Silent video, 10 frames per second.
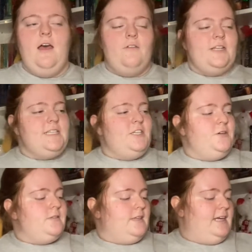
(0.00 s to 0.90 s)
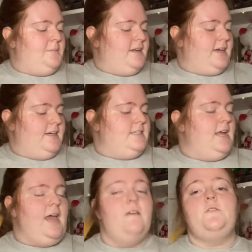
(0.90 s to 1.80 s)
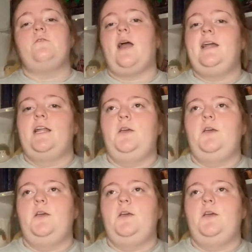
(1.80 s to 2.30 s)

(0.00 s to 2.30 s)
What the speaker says: For this I chose Lady Midnight. If you've read it,